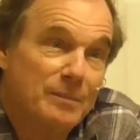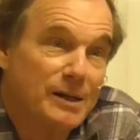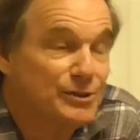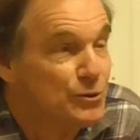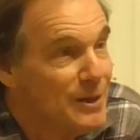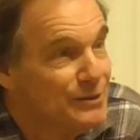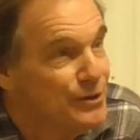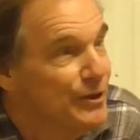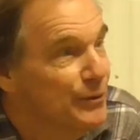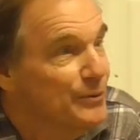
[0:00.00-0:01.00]
I stress
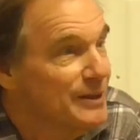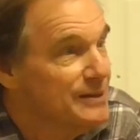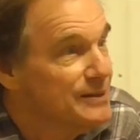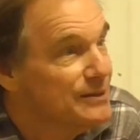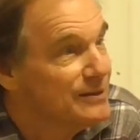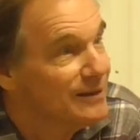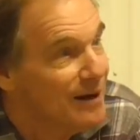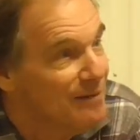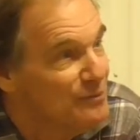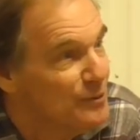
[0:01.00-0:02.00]
to you that this is a
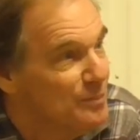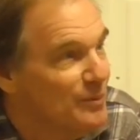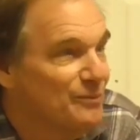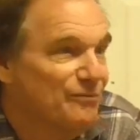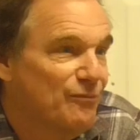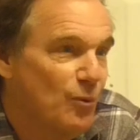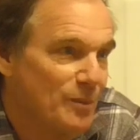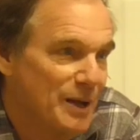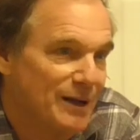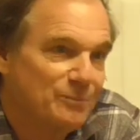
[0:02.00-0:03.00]
comfortable
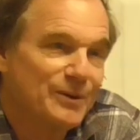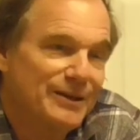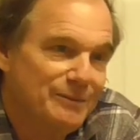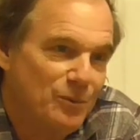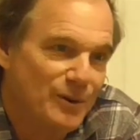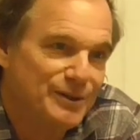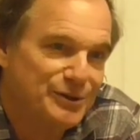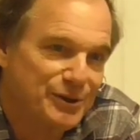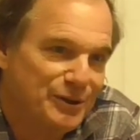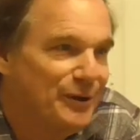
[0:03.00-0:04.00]
format within which